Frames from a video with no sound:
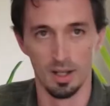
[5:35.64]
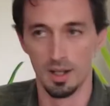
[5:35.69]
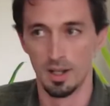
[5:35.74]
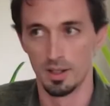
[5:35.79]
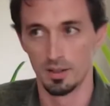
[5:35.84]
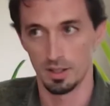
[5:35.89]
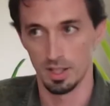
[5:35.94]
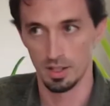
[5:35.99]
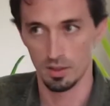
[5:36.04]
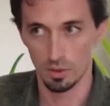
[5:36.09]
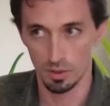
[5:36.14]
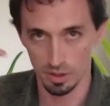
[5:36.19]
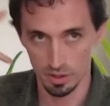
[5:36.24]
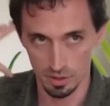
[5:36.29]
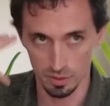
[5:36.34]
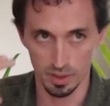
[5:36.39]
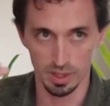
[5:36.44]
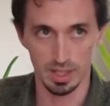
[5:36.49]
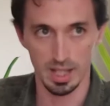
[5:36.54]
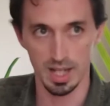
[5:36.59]
In order to
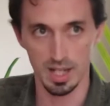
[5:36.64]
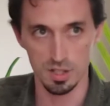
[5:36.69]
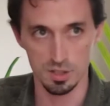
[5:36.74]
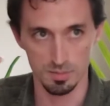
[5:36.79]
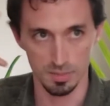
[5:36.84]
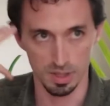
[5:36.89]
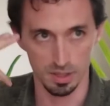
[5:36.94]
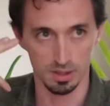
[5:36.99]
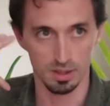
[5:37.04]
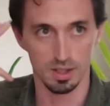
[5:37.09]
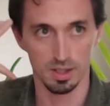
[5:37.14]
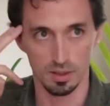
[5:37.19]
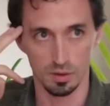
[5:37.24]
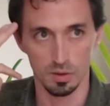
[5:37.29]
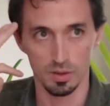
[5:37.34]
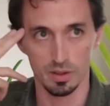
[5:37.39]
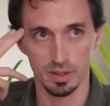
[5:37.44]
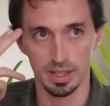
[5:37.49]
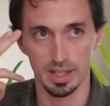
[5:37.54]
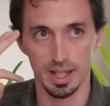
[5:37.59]
engage me, in order
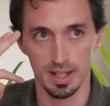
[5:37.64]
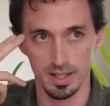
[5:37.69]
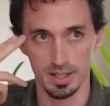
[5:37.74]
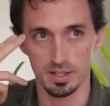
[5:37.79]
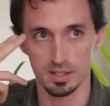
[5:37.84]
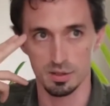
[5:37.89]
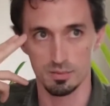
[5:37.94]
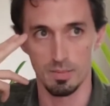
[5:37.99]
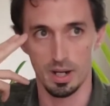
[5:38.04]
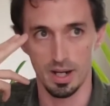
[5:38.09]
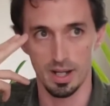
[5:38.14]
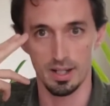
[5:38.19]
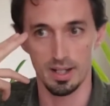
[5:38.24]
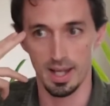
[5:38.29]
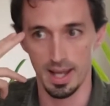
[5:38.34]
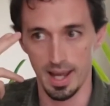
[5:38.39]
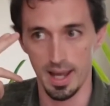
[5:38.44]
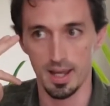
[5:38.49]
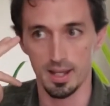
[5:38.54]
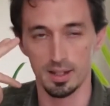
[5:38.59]
to get into my
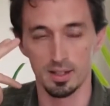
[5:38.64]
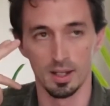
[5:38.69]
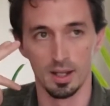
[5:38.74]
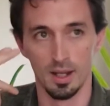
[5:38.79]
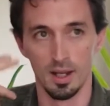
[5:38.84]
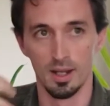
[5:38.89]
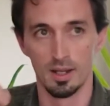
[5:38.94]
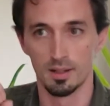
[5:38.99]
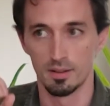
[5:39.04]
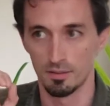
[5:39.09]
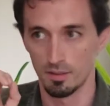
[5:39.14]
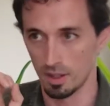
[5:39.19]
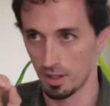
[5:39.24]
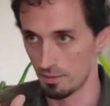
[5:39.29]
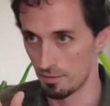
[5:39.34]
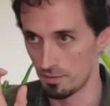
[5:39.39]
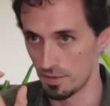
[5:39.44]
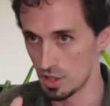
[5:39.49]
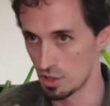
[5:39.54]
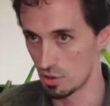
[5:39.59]
head, the
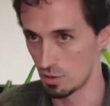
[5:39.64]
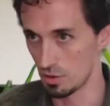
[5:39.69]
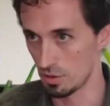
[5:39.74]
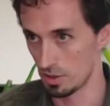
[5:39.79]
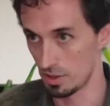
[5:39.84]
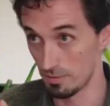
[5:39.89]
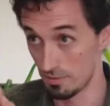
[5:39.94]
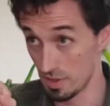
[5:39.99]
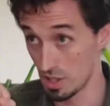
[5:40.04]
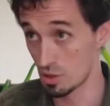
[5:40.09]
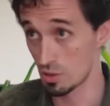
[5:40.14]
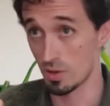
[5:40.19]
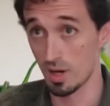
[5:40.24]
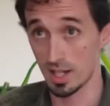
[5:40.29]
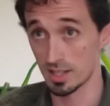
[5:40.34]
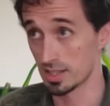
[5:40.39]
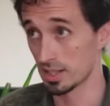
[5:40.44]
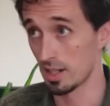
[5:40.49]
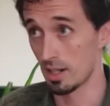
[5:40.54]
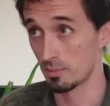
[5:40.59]
visual has
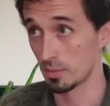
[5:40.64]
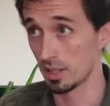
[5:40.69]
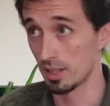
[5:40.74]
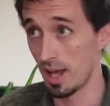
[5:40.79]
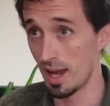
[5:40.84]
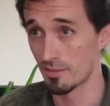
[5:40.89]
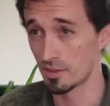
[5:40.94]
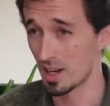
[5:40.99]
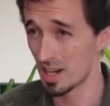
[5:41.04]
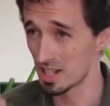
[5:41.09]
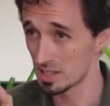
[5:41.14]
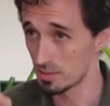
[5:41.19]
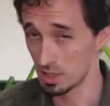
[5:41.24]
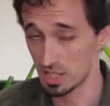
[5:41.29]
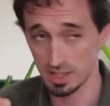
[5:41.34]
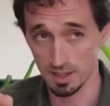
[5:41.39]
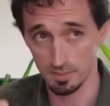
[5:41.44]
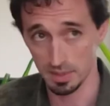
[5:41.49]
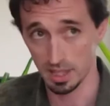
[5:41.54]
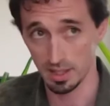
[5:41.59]
to come to life. There has to be
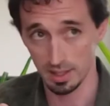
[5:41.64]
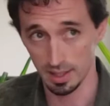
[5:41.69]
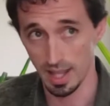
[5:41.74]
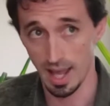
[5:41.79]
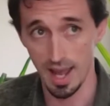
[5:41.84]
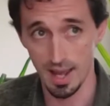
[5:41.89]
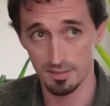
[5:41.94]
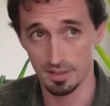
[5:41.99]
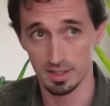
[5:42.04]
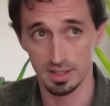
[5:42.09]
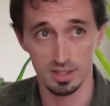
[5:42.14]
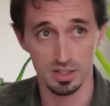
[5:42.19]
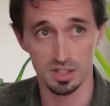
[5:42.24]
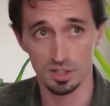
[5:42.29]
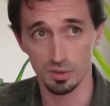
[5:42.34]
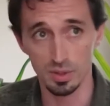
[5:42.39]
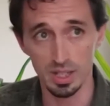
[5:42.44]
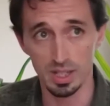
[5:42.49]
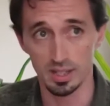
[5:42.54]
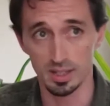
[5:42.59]
something alive in the
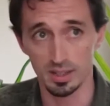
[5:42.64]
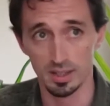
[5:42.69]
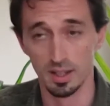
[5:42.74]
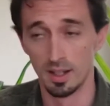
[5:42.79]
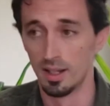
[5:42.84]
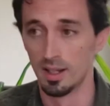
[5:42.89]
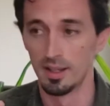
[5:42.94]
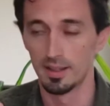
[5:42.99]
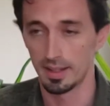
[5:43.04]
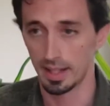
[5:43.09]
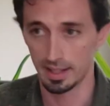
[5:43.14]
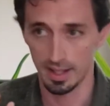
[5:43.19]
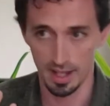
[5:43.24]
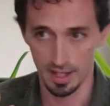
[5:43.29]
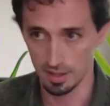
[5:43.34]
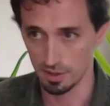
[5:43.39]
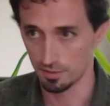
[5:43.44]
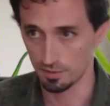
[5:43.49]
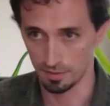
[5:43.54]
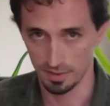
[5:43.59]
screen that kind
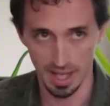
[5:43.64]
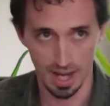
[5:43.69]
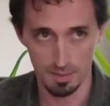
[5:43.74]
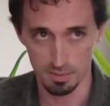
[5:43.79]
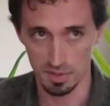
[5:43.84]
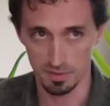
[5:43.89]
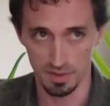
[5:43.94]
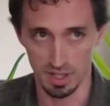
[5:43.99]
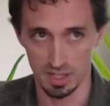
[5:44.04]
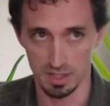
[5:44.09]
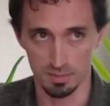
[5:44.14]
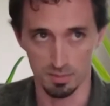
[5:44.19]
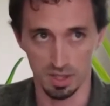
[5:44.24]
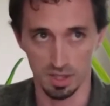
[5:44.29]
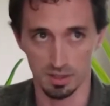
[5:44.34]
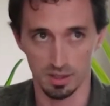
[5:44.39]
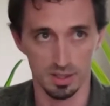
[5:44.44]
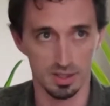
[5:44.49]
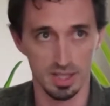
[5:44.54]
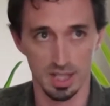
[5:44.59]
of captivates me
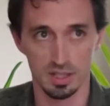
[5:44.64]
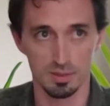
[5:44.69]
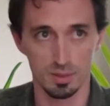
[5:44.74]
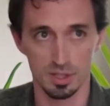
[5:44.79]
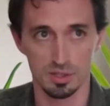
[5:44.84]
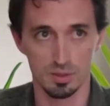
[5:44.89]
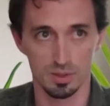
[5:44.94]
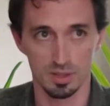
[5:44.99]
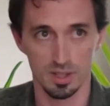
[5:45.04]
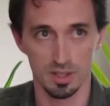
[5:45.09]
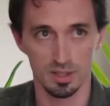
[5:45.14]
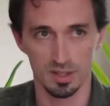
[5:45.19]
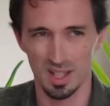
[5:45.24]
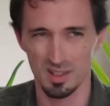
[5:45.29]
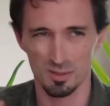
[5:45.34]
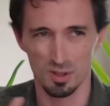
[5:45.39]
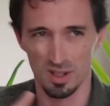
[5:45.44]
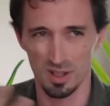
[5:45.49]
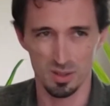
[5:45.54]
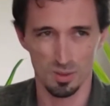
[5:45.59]
and takes me to another level.
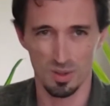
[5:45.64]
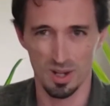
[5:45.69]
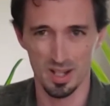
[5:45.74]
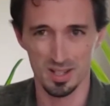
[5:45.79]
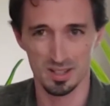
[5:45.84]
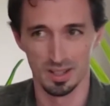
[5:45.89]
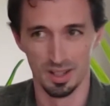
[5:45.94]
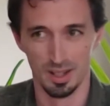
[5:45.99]
Otherwise,